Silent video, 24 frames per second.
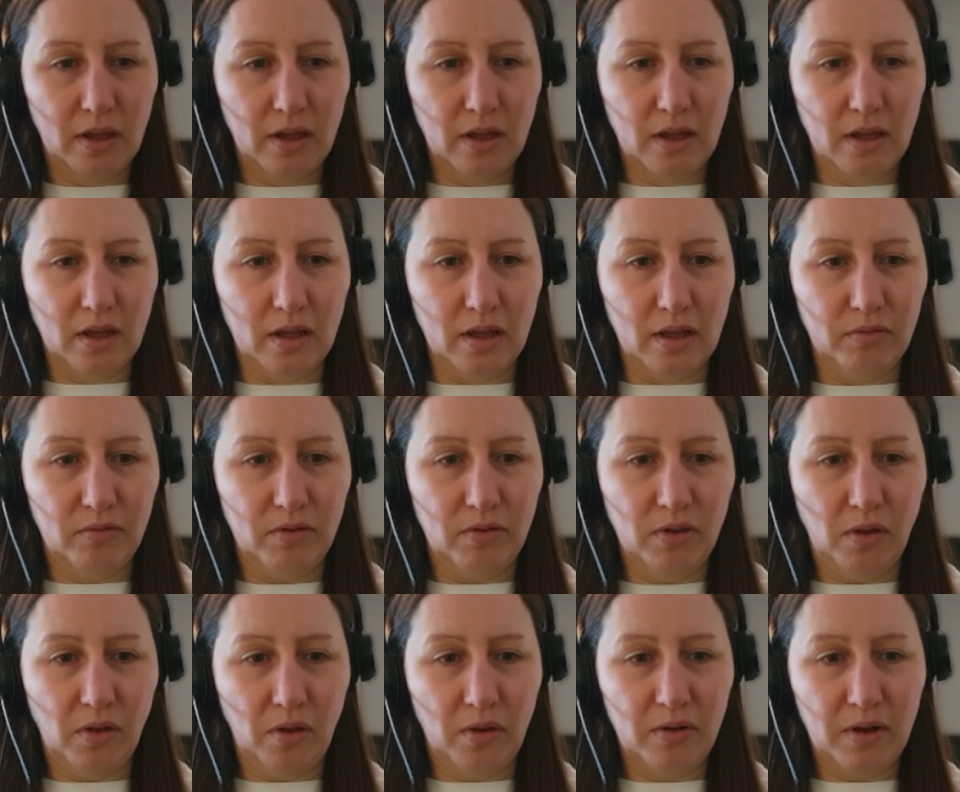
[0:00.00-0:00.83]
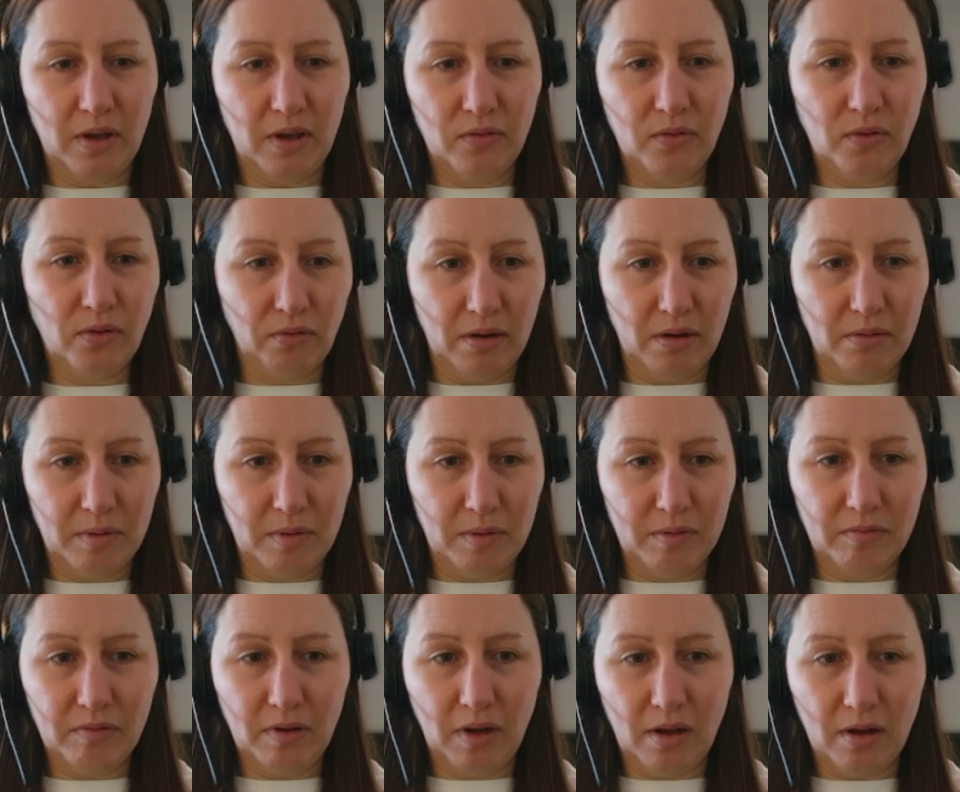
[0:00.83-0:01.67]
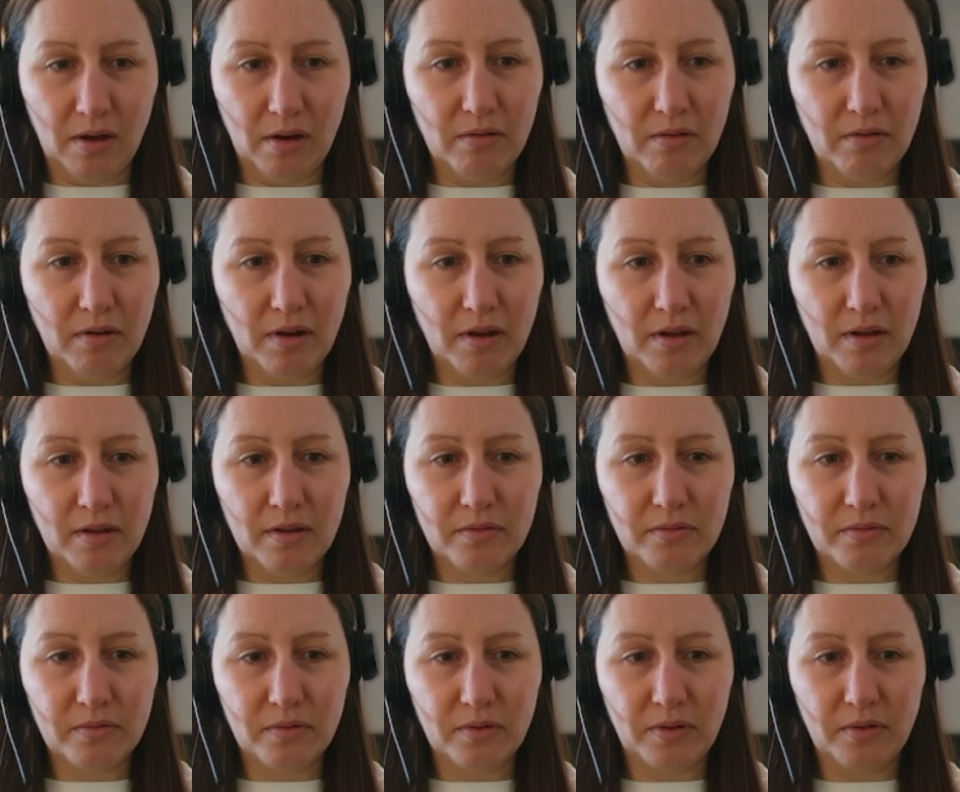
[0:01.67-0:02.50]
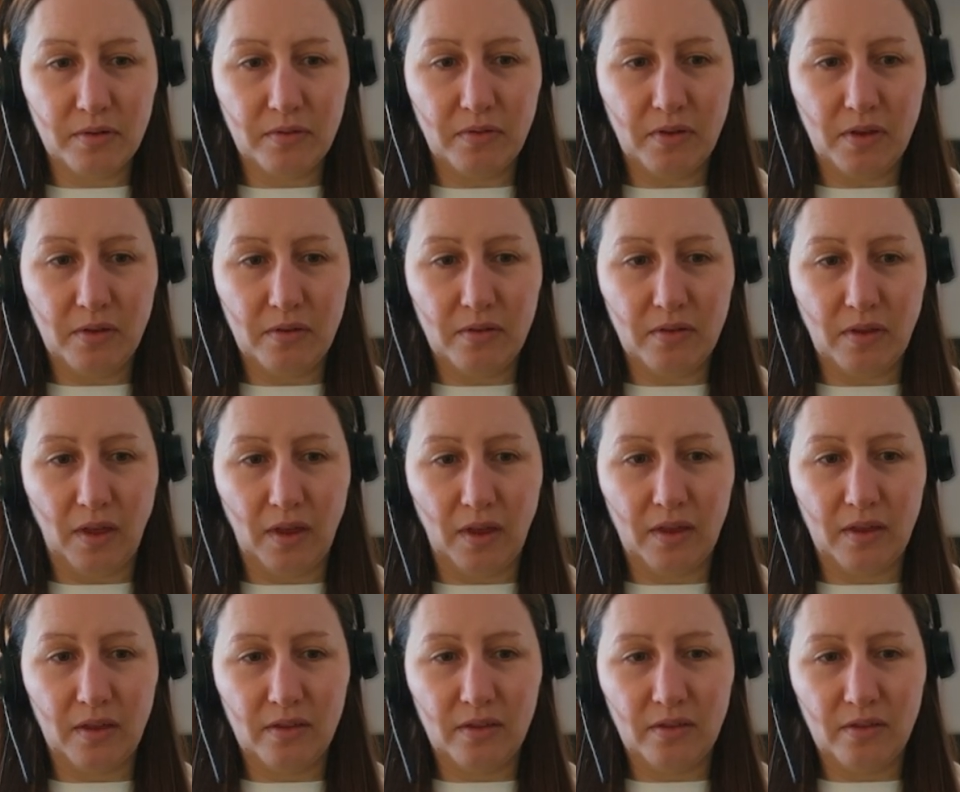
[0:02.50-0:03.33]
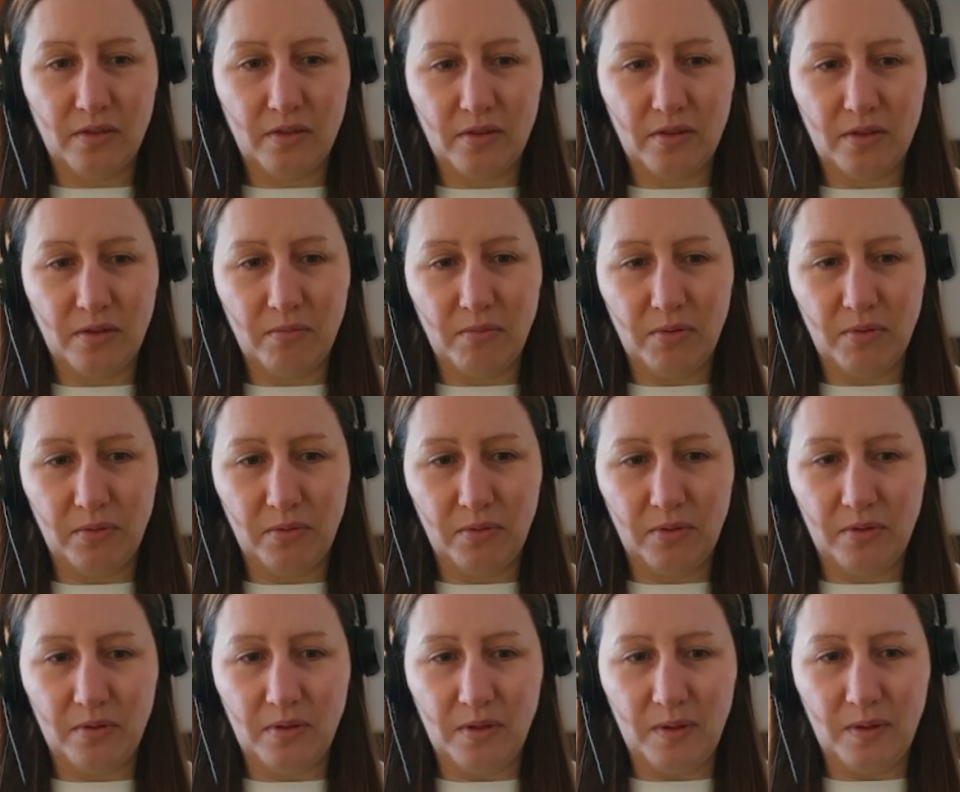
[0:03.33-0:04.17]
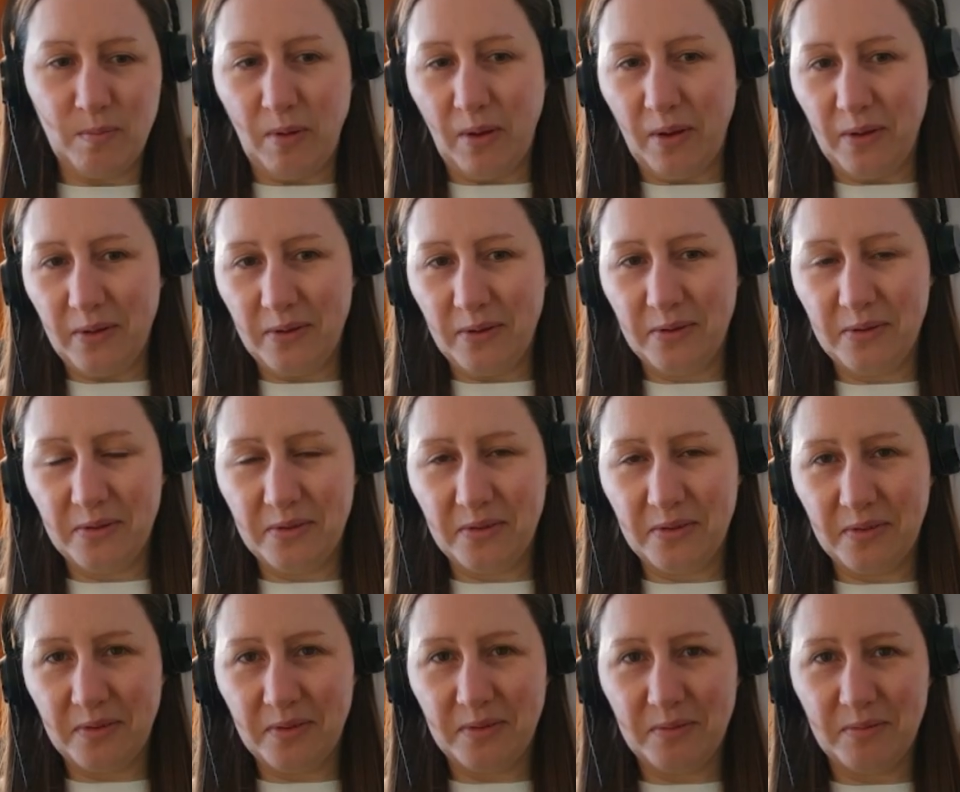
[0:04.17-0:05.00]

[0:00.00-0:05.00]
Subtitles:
If you don't interact with Lara for a few seconds, she will do this pose,